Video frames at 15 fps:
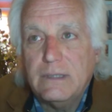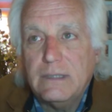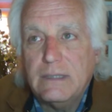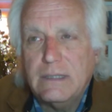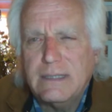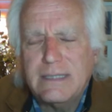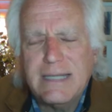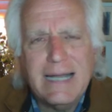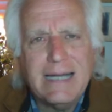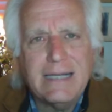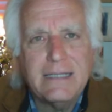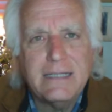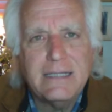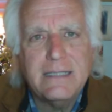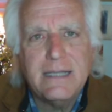uh,
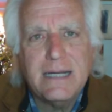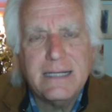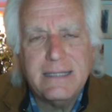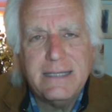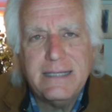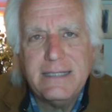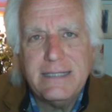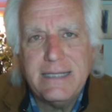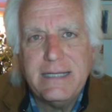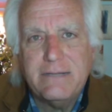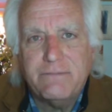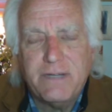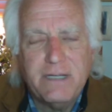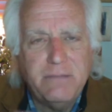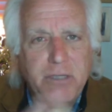Dallas, I think
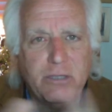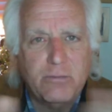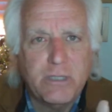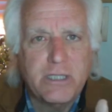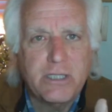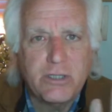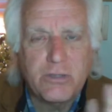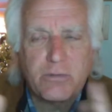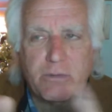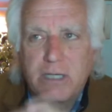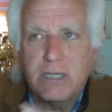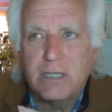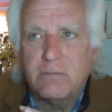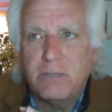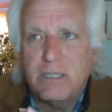DFW, which is where
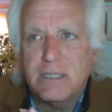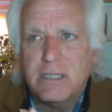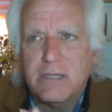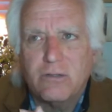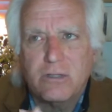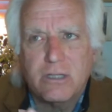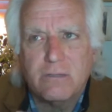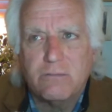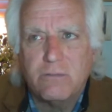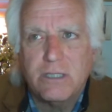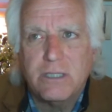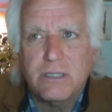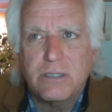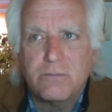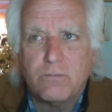I was, or it
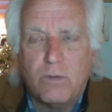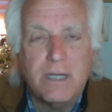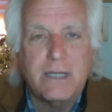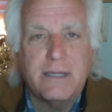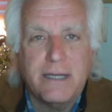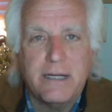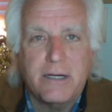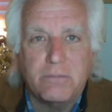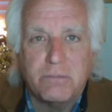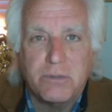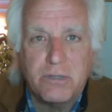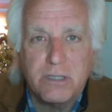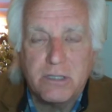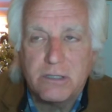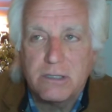was one of the
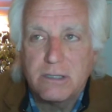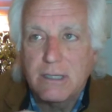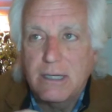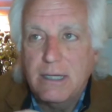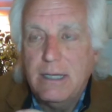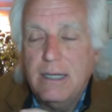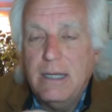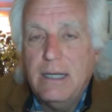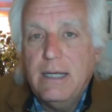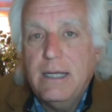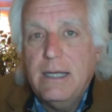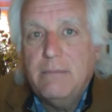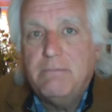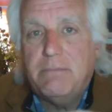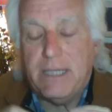airports.
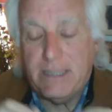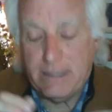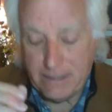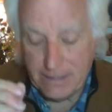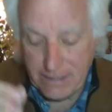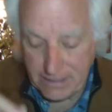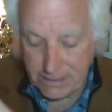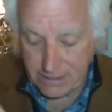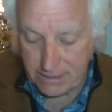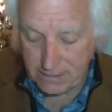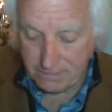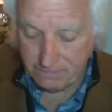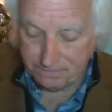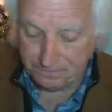But this,